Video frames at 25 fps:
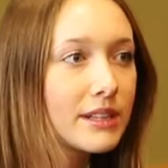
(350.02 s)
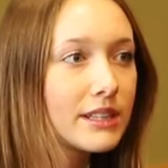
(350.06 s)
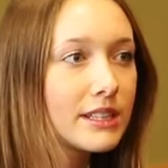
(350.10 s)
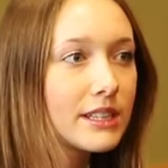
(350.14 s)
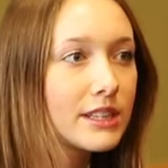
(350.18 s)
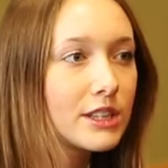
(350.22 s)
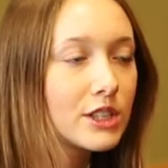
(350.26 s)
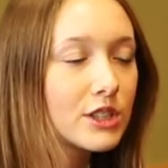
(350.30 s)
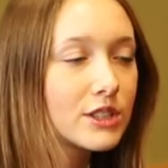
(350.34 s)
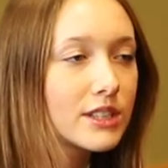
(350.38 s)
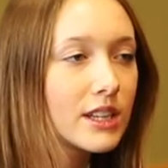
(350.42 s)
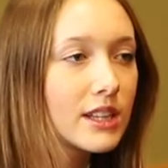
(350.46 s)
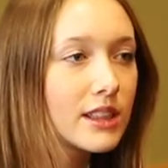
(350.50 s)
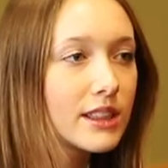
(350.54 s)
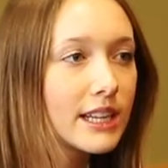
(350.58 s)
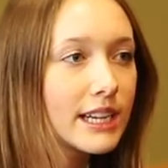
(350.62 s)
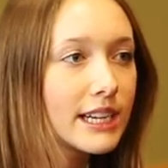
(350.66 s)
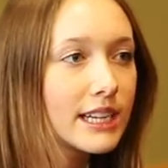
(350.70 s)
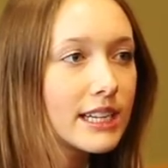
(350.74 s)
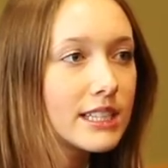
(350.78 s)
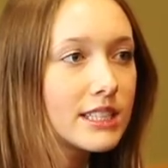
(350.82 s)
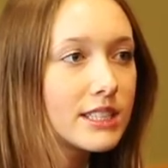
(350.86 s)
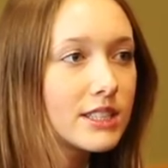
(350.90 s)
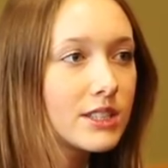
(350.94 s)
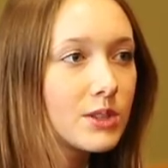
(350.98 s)
and then there's a
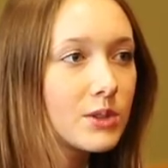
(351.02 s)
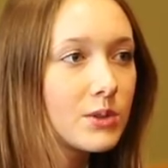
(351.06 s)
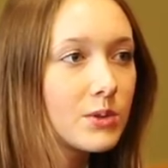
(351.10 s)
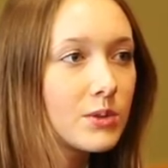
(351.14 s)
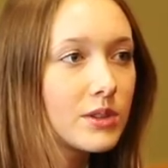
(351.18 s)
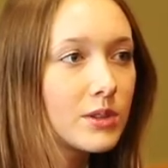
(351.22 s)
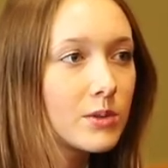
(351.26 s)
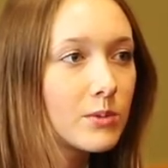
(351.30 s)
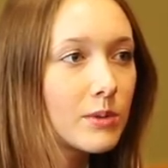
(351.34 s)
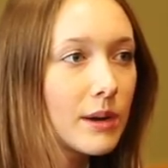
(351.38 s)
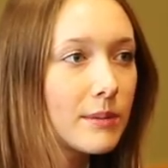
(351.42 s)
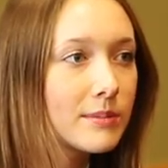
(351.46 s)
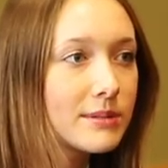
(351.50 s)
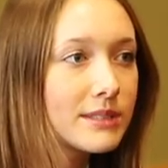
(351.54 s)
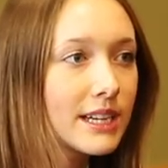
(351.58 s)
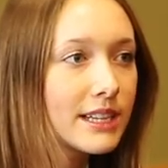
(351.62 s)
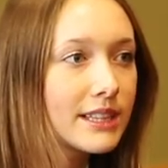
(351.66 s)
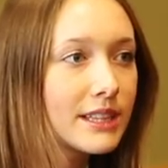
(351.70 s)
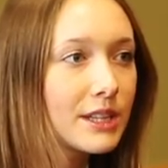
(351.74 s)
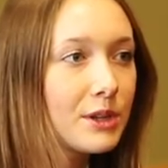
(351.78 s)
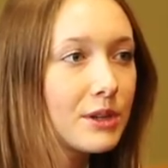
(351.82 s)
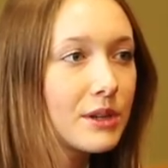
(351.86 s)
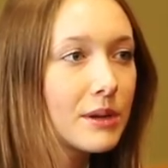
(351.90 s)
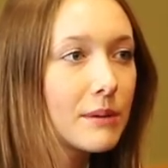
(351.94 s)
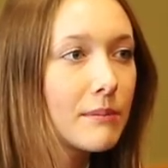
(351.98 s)
link to the
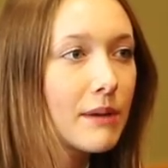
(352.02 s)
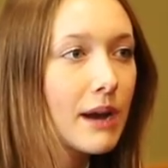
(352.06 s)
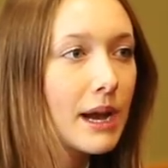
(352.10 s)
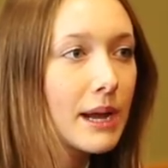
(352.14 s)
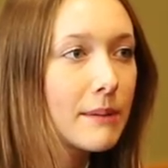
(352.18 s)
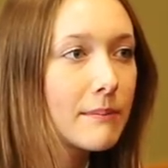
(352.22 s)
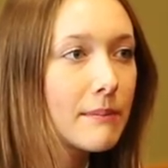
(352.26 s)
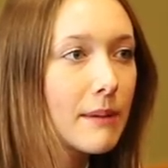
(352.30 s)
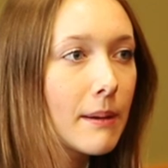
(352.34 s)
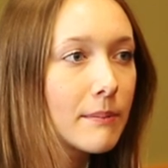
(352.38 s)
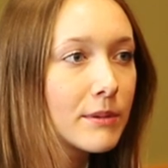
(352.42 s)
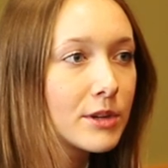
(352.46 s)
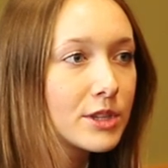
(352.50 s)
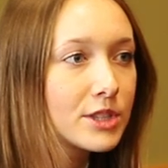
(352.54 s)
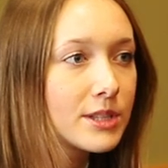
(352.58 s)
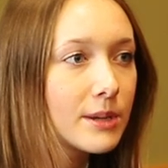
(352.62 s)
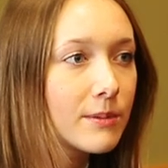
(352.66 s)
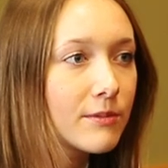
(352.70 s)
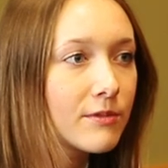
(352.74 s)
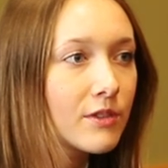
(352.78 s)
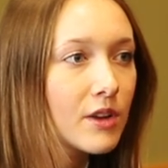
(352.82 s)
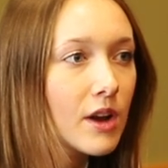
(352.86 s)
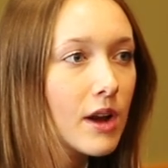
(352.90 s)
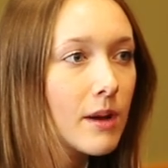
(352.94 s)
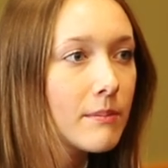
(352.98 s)
website that you can buy a
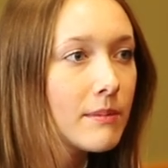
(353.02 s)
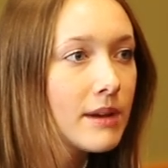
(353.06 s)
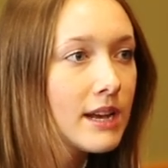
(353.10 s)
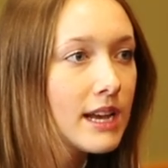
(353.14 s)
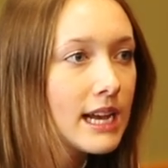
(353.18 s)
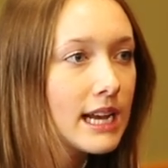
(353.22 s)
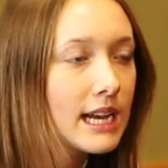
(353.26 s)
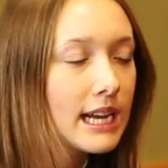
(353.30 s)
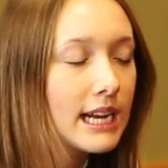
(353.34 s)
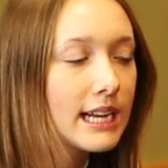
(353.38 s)
membership from.